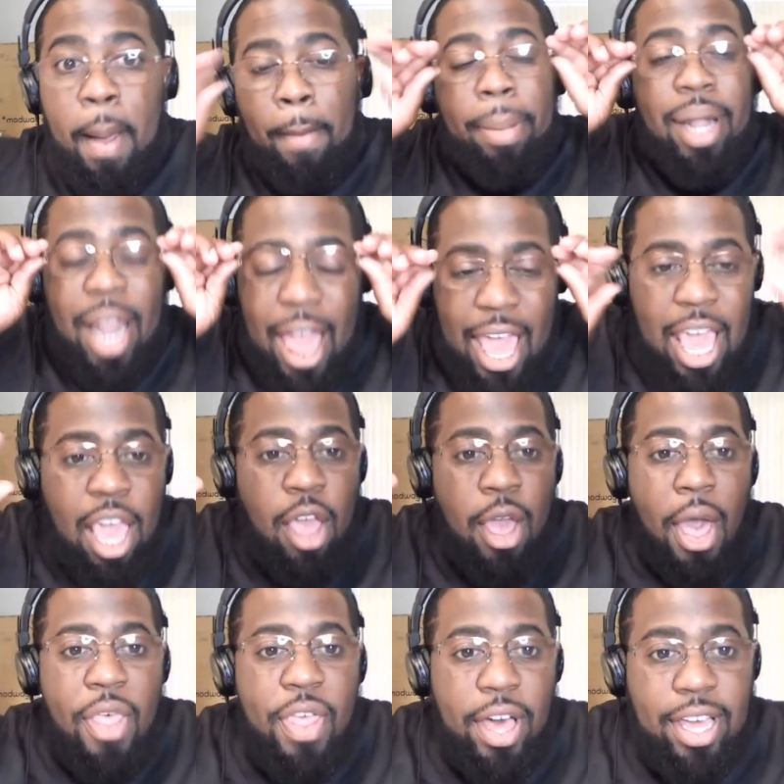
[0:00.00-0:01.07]
Play
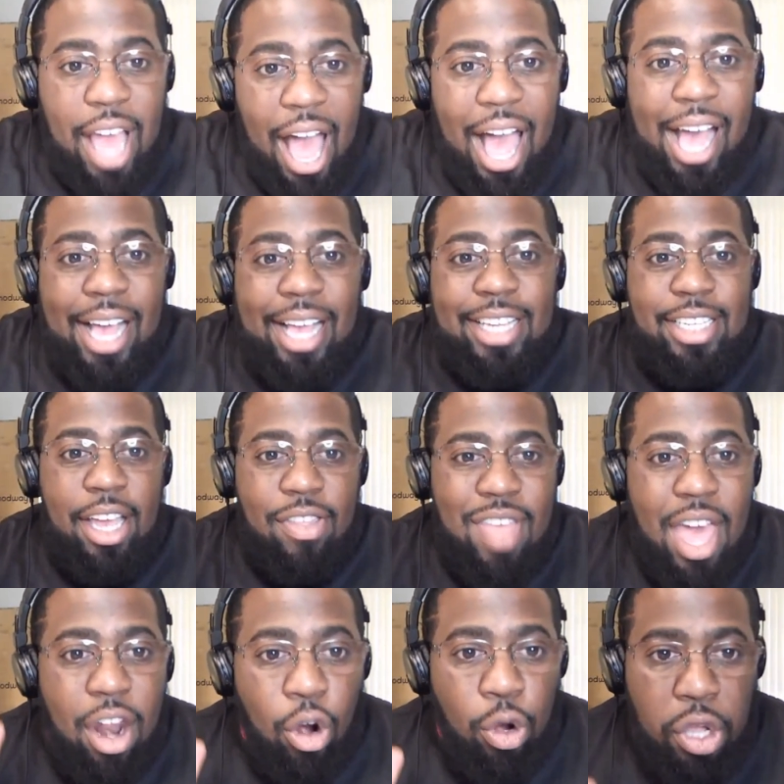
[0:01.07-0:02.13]
the guys
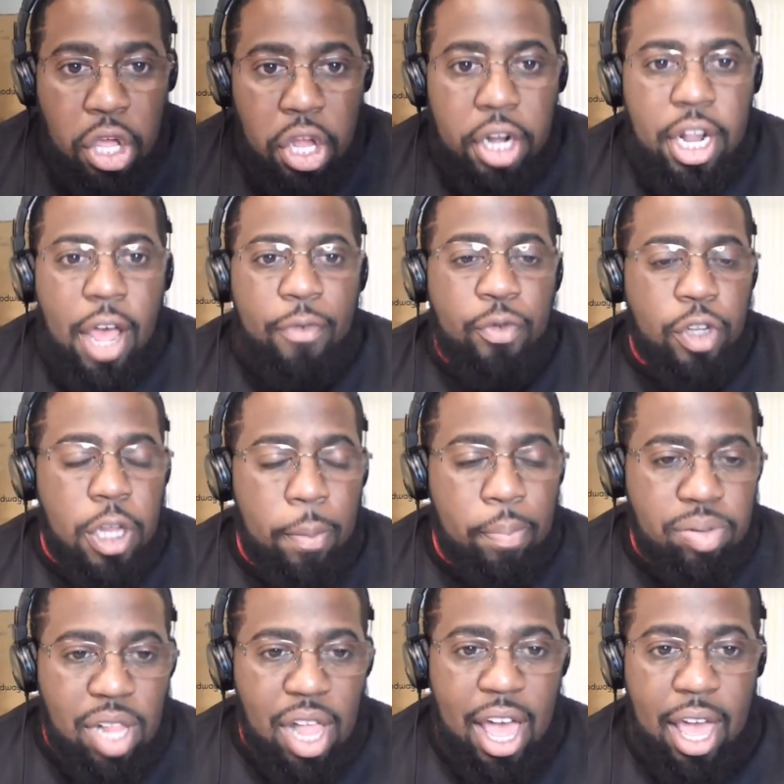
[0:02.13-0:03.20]
that are good enough to
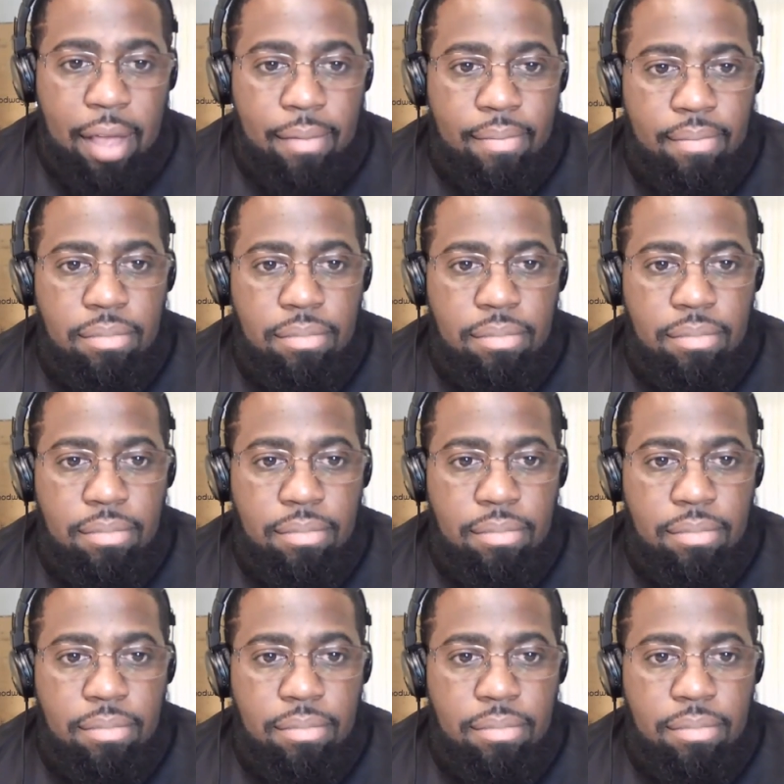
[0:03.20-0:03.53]
play.